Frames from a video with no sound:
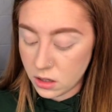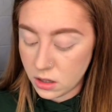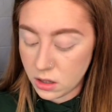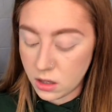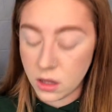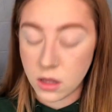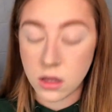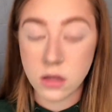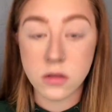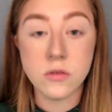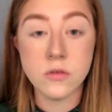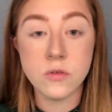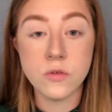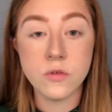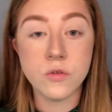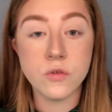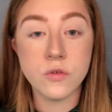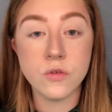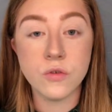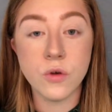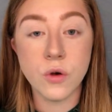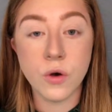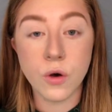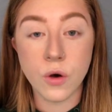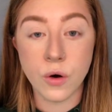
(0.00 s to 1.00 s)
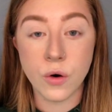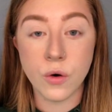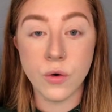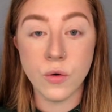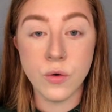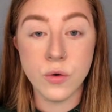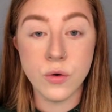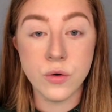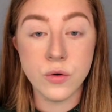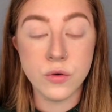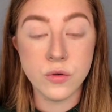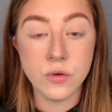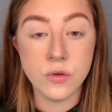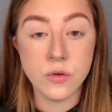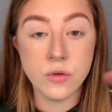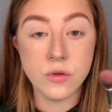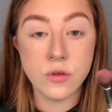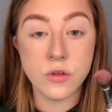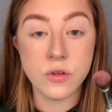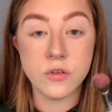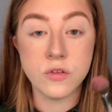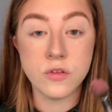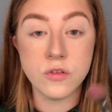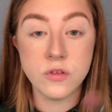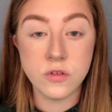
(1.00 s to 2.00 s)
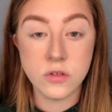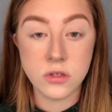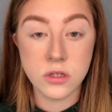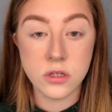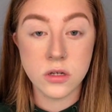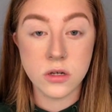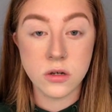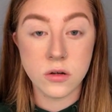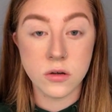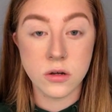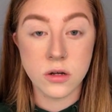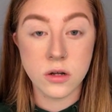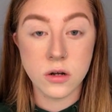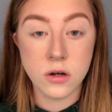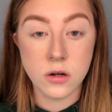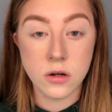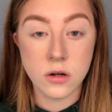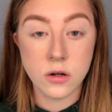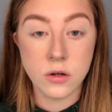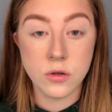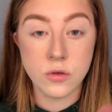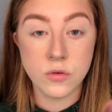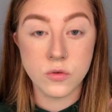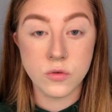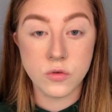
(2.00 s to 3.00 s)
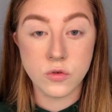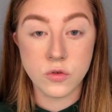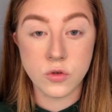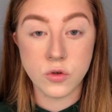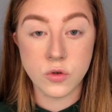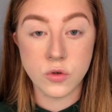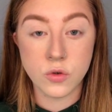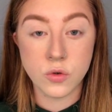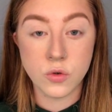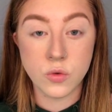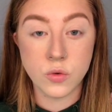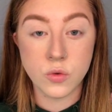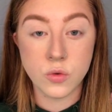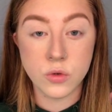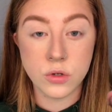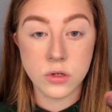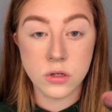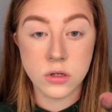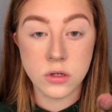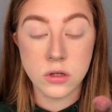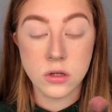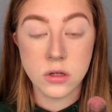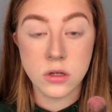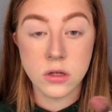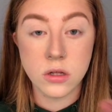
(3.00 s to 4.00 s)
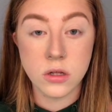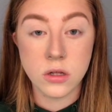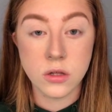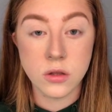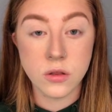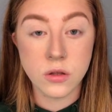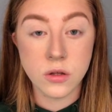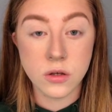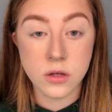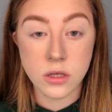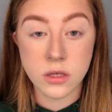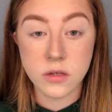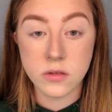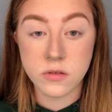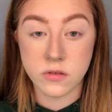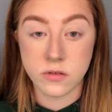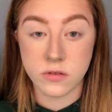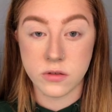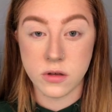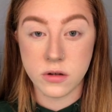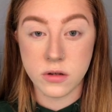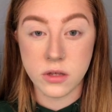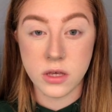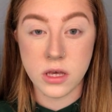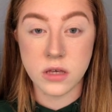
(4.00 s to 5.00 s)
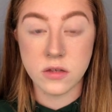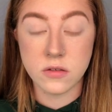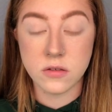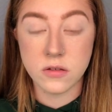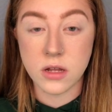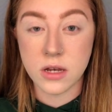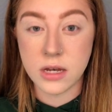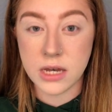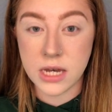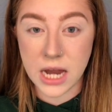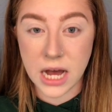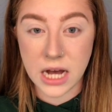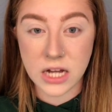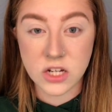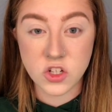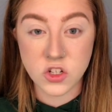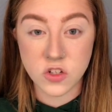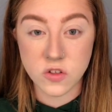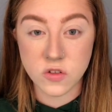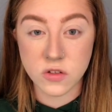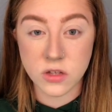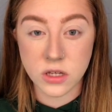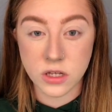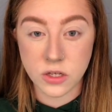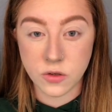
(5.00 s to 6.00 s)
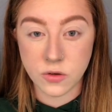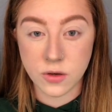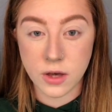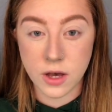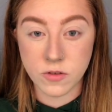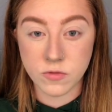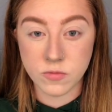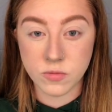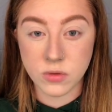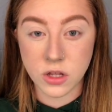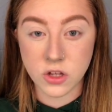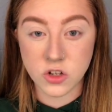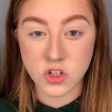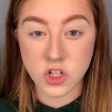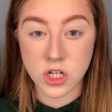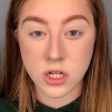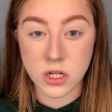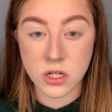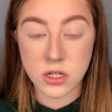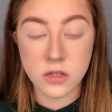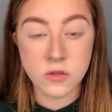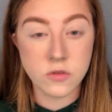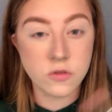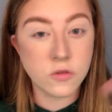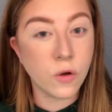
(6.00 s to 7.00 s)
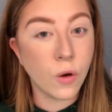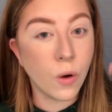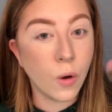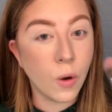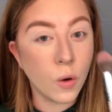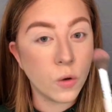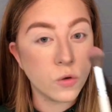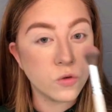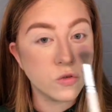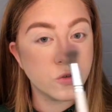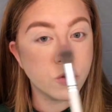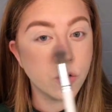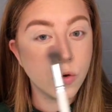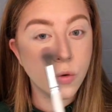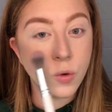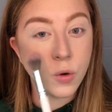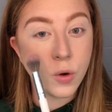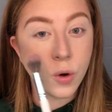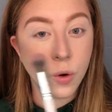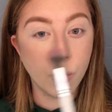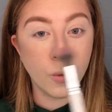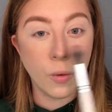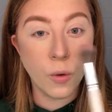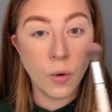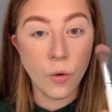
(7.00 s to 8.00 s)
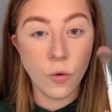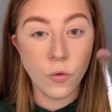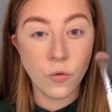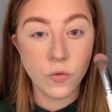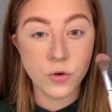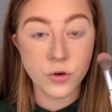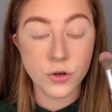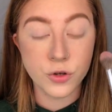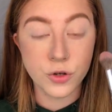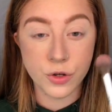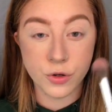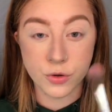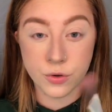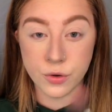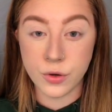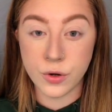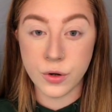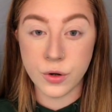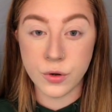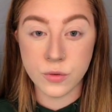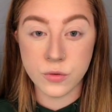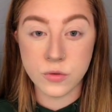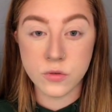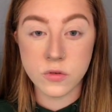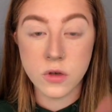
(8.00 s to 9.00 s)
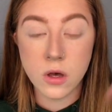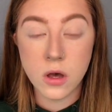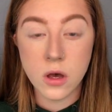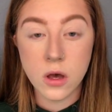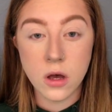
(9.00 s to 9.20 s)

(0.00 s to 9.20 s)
And so the secret to looking sun-kissed and not just like you have blush on is to also go over your nose.